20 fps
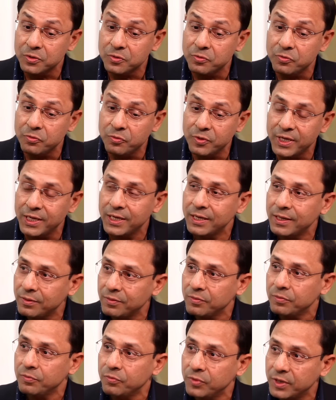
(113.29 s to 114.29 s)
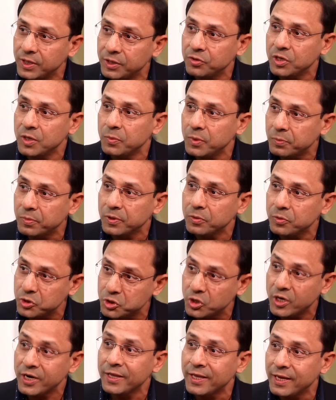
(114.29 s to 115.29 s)
so we we three people
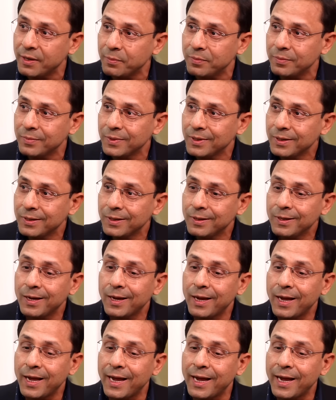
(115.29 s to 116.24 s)
who joined them mm.